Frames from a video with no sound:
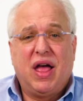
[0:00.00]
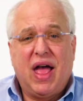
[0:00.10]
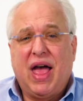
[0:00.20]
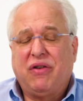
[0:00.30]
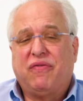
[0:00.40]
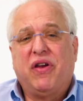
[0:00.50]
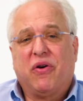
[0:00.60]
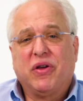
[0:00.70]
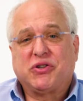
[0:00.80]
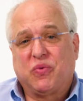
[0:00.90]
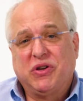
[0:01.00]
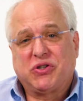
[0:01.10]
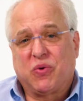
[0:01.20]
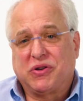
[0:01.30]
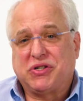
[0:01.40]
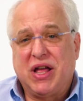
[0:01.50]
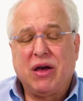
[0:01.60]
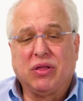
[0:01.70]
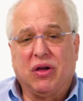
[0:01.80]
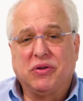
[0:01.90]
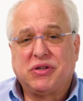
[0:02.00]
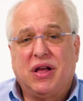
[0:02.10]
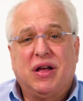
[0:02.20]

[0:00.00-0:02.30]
and various resource downloads,